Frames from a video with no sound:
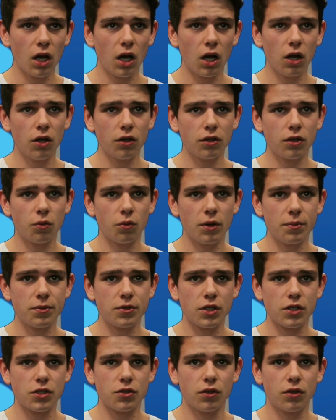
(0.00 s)
I looked at
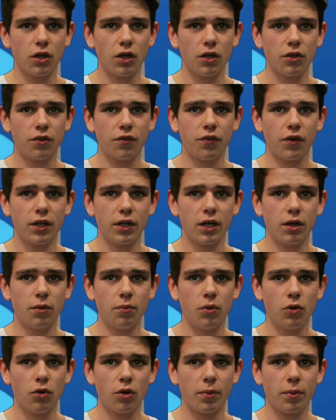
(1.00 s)
websites online to find
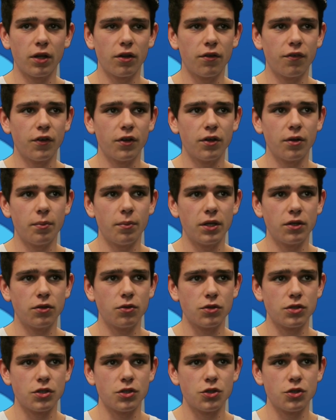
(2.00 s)
out more about the
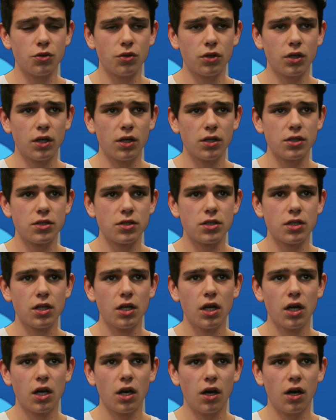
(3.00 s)
fundamentals and shortcuts.
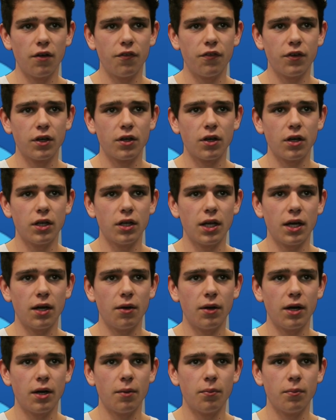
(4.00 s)
I think I
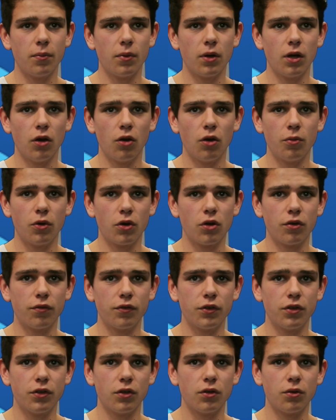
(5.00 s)
now am a lot more
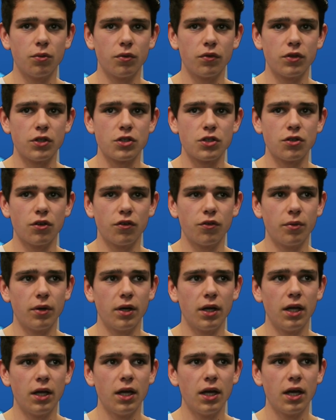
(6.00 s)
confident with this
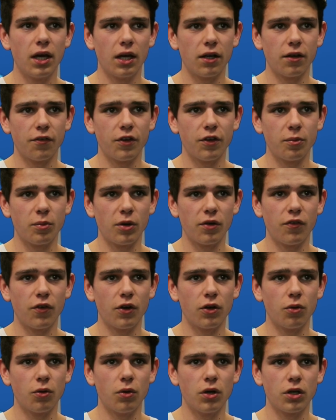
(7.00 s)
software, and I think my
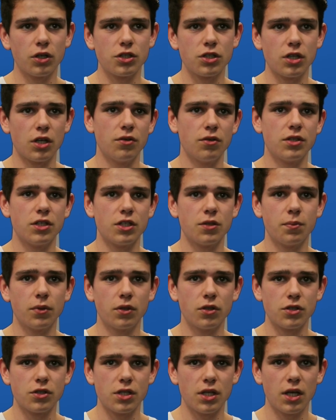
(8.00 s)
final work shows this
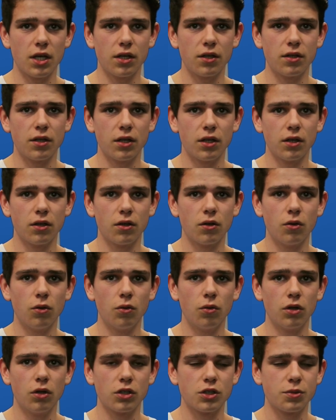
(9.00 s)
because the editing
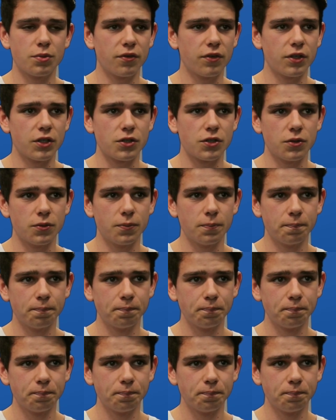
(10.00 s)
all looks professional.